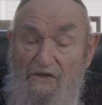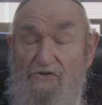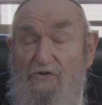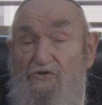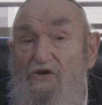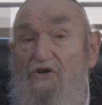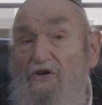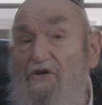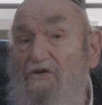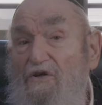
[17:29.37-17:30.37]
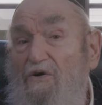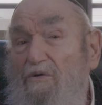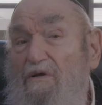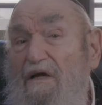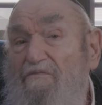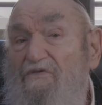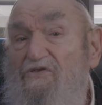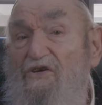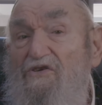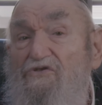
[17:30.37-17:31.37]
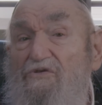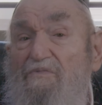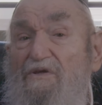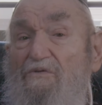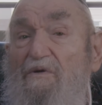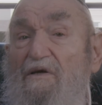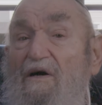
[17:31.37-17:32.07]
So she heard the whole conversation between